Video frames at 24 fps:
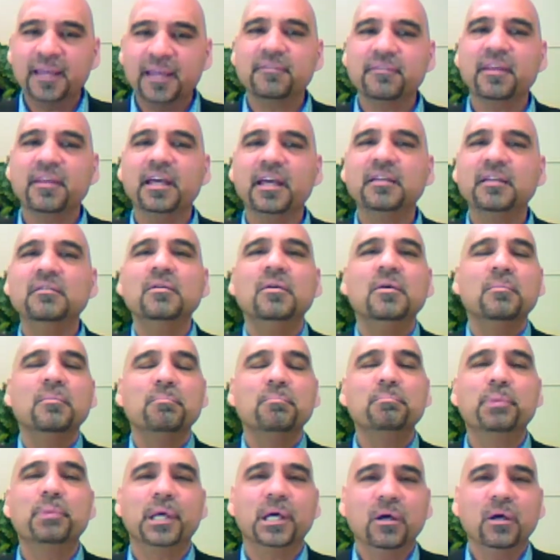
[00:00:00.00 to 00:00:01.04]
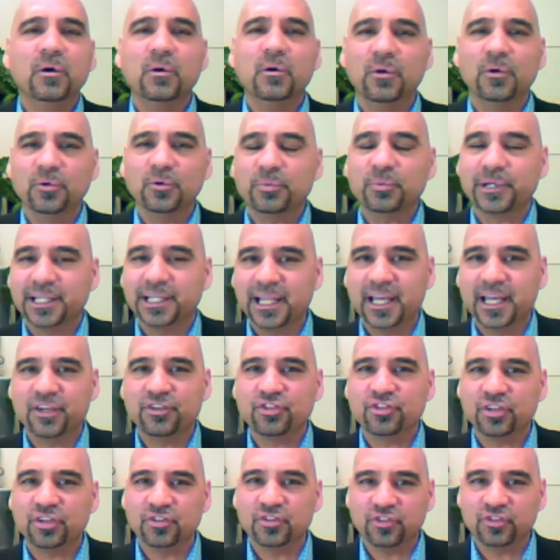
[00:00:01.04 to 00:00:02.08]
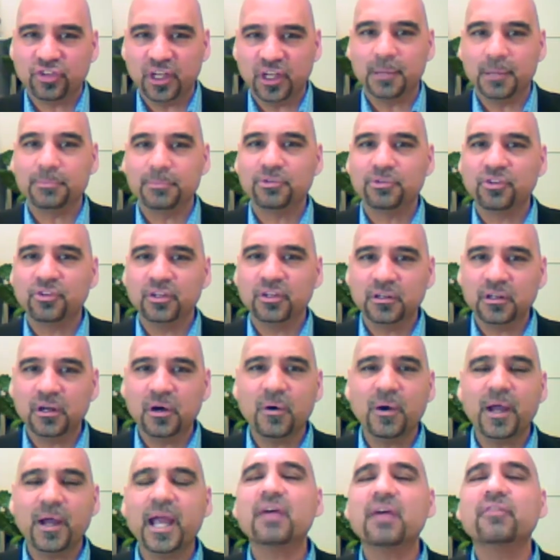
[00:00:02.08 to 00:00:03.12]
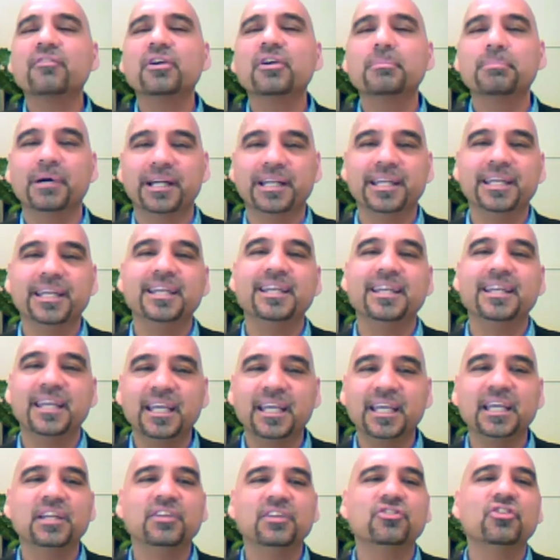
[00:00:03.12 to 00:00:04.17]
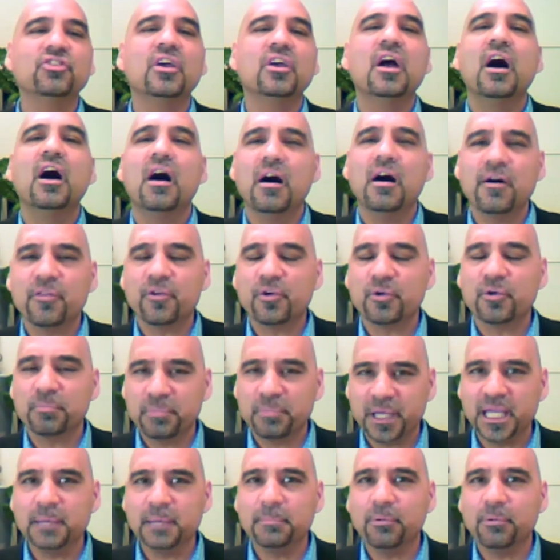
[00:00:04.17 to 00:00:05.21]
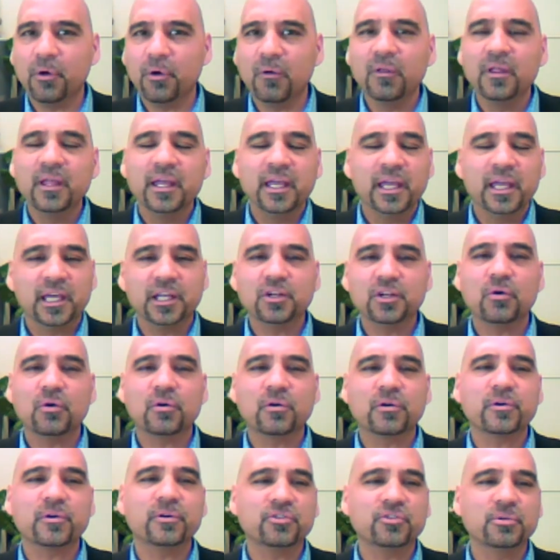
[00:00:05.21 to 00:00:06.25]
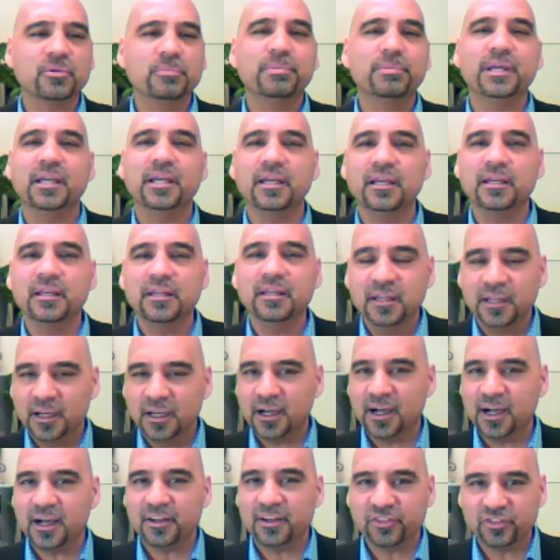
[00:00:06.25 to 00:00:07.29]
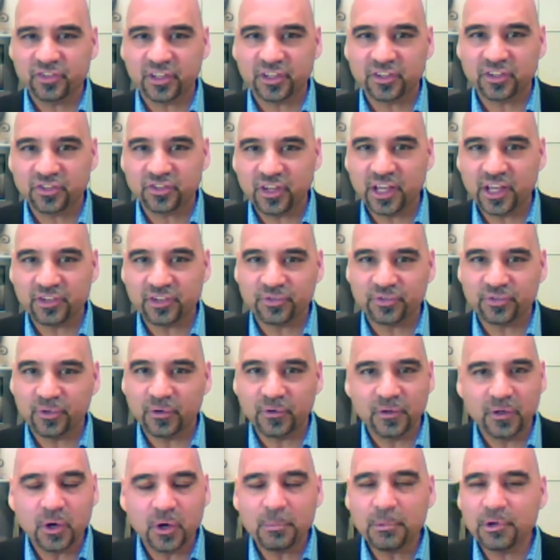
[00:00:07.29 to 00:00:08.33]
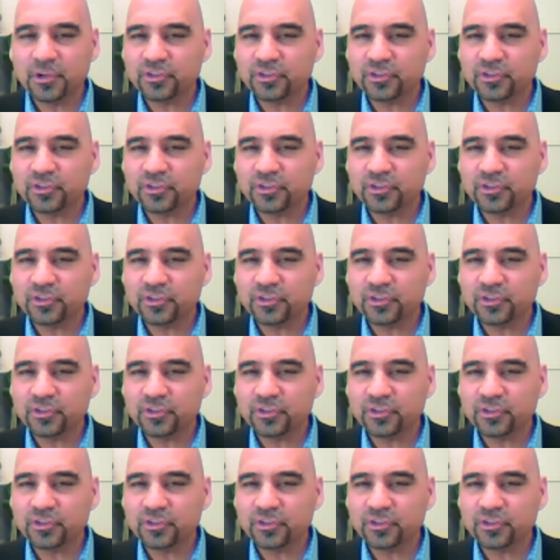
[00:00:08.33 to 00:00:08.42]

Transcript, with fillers: and then build relationships. You know, everybody needs other people in order to be uh, successful.